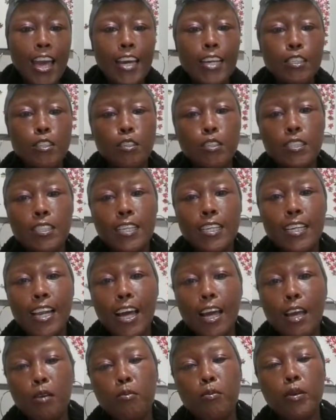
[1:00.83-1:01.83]
And so,
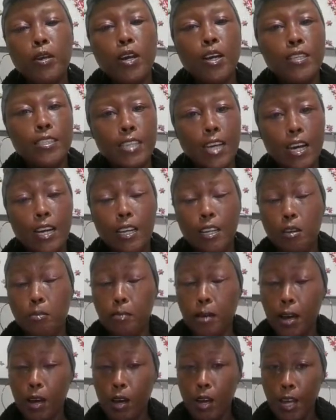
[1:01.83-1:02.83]
tonight we are talking
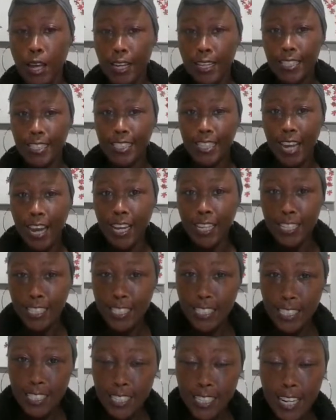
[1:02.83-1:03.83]
about
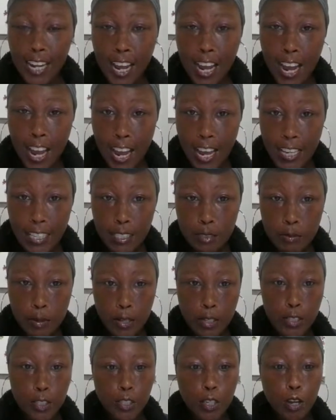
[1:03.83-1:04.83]
challenging
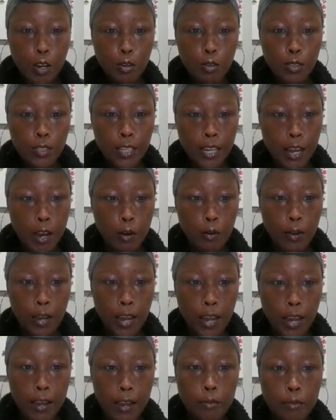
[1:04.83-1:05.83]
aspects.
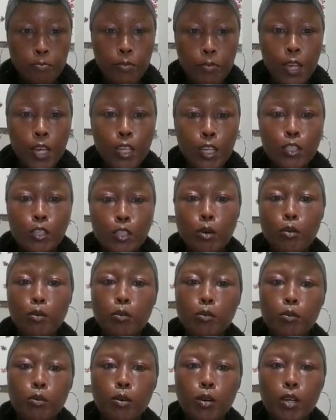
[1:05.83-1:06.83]
Okay.
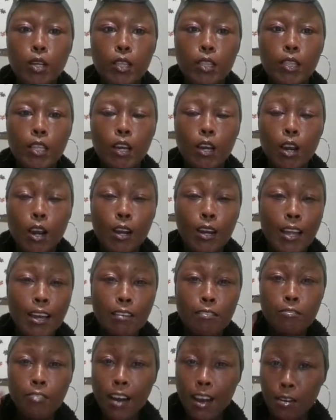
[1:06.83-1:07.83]
So, there are
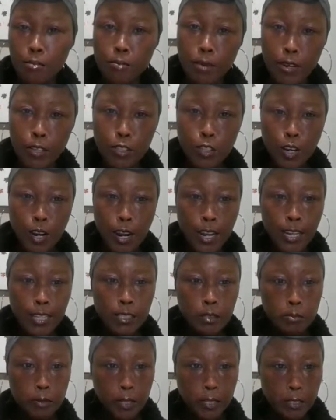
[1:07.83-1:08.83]
like 5 major
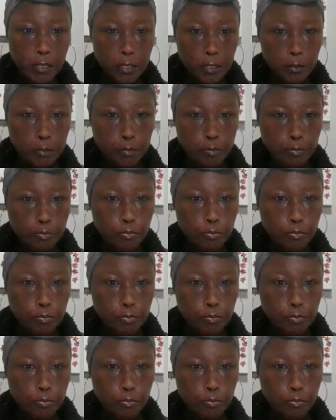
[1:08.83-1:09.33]
aspects.